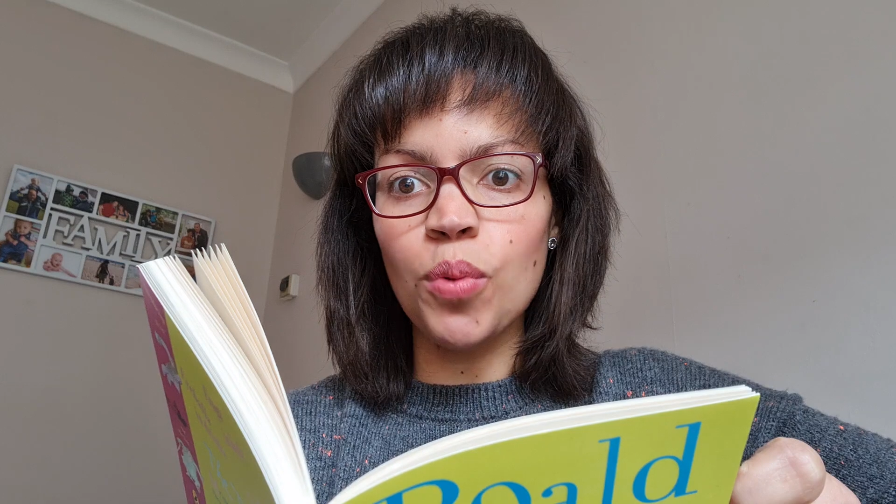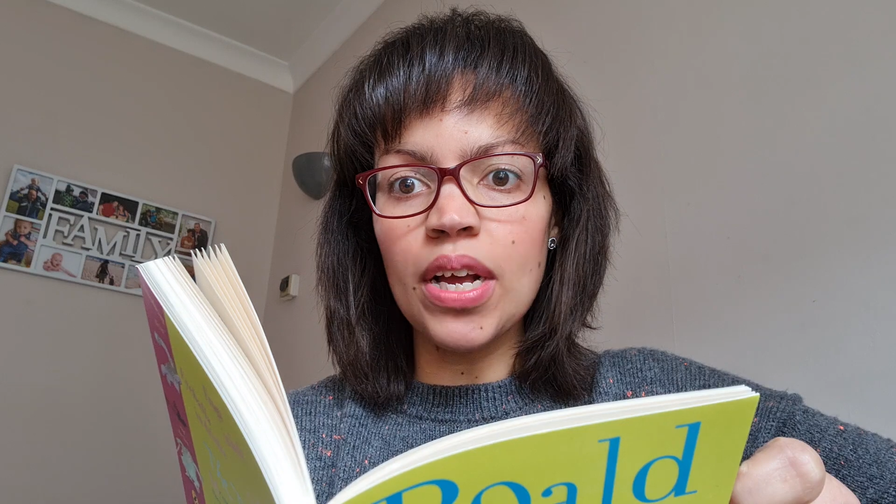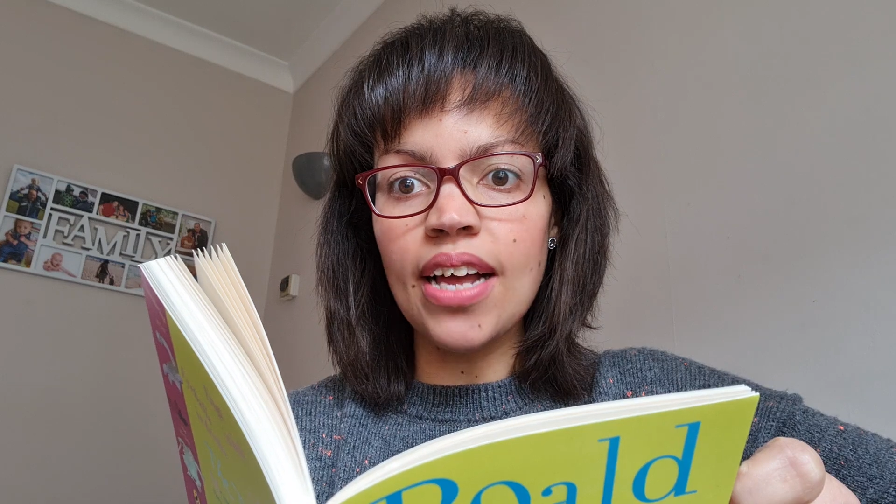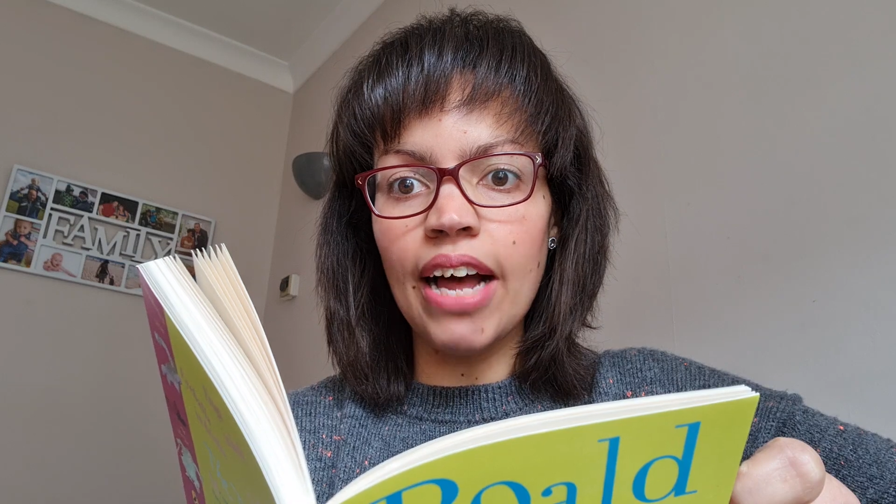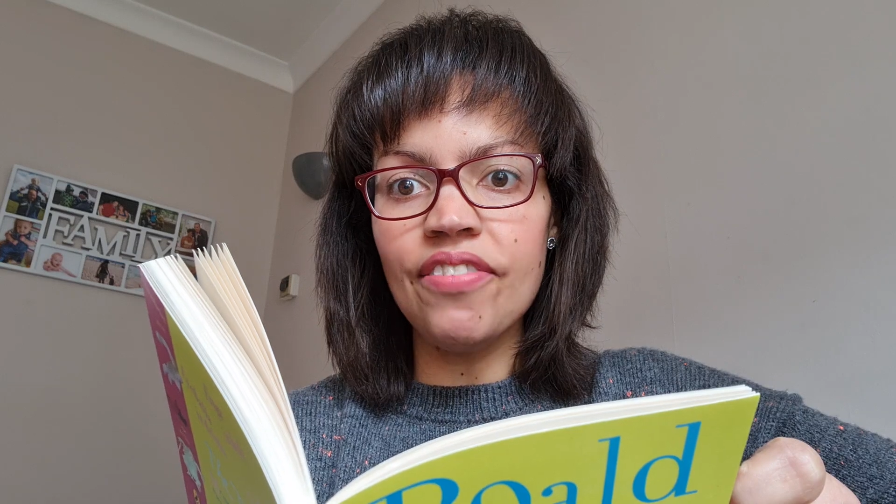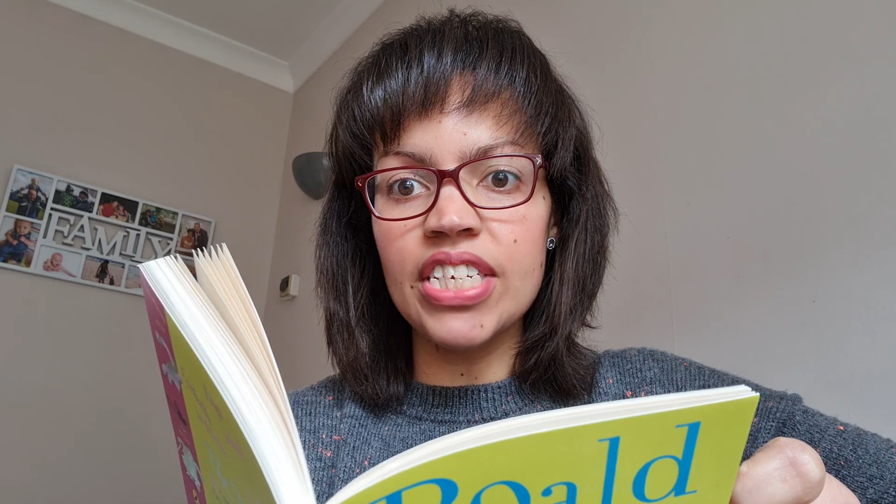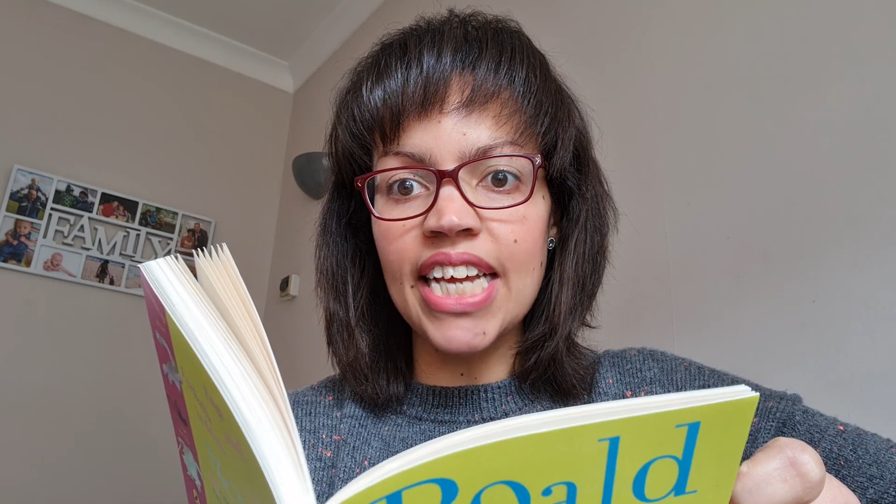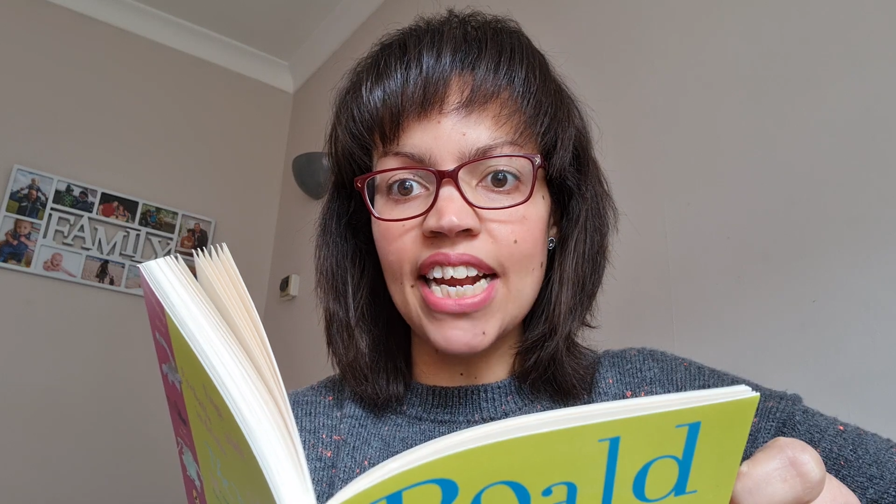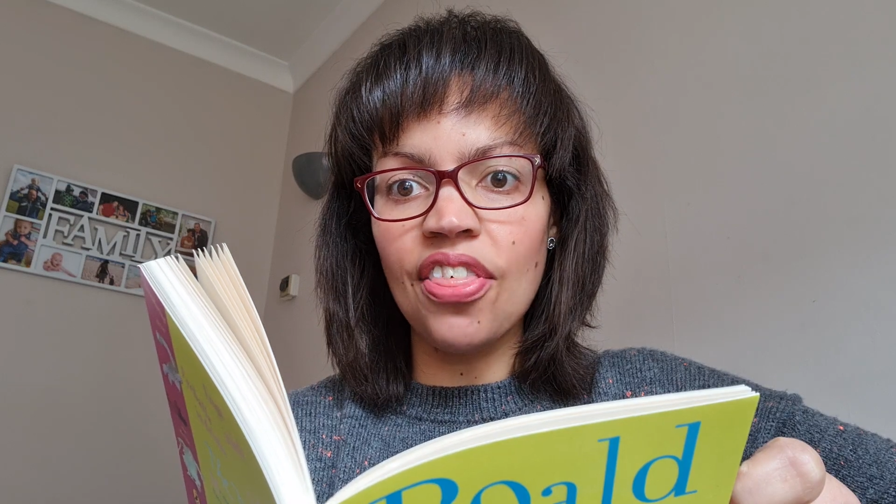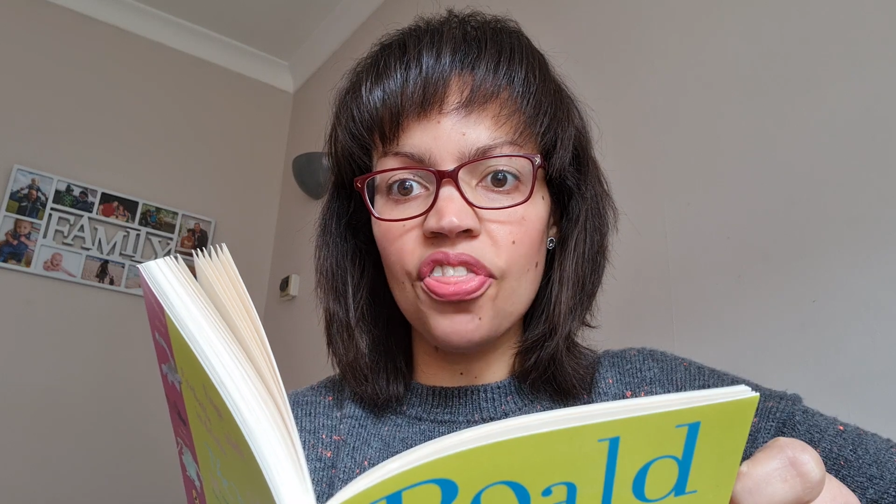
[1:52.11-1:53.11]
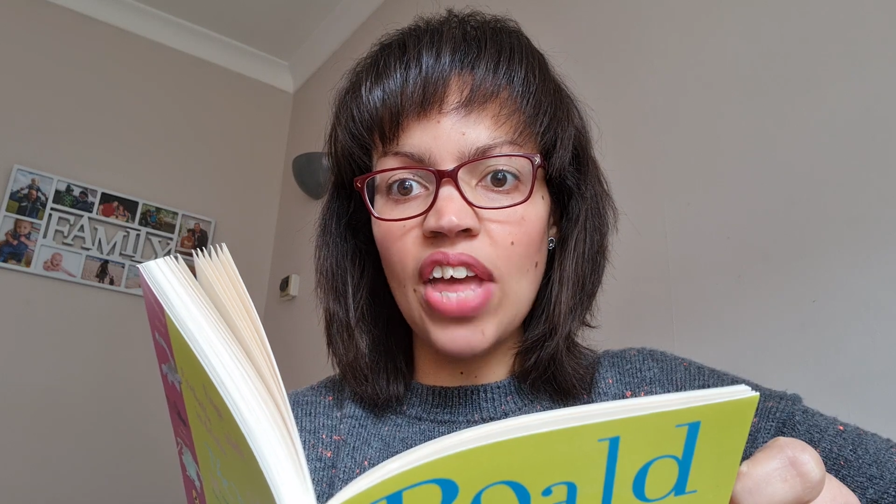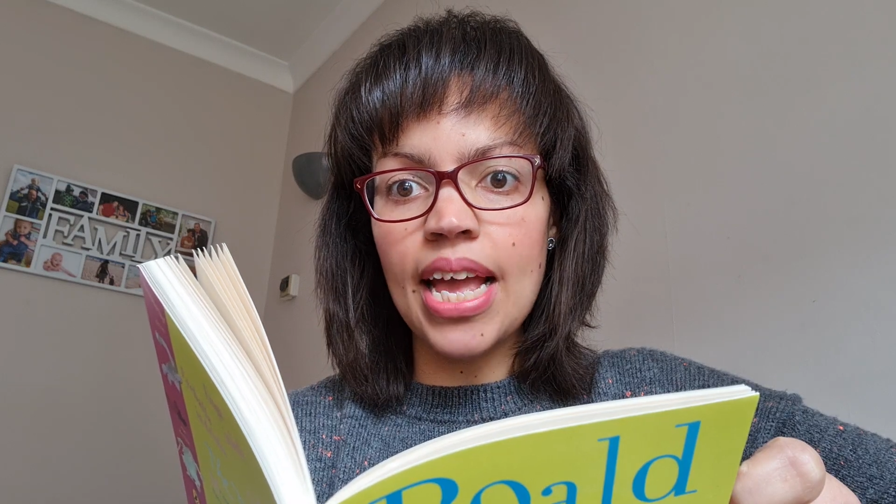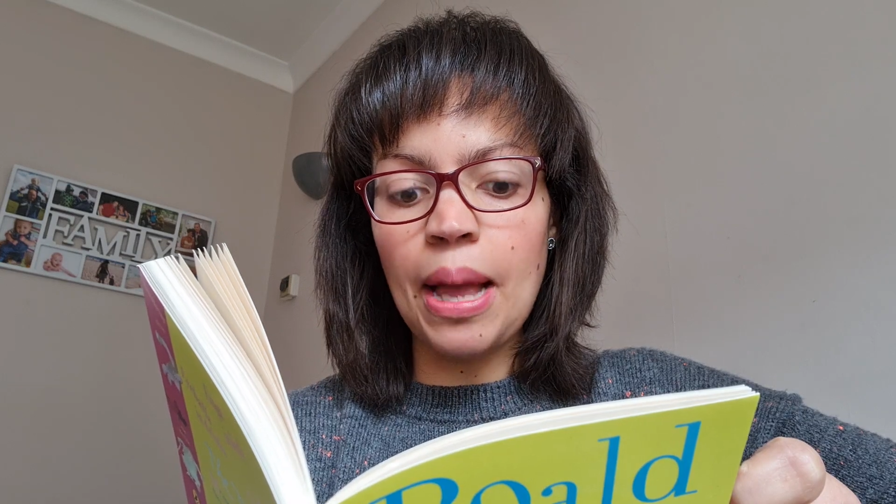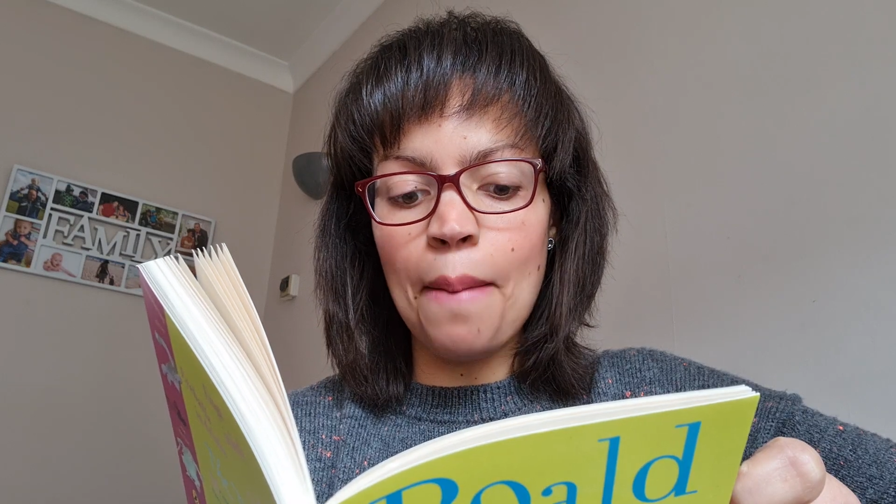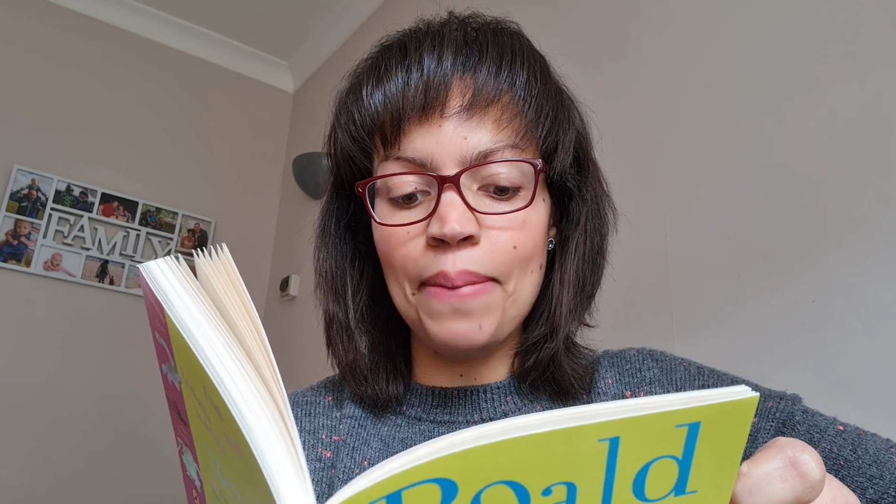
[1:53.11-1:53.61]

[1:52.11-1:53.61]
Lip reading: were covered in thick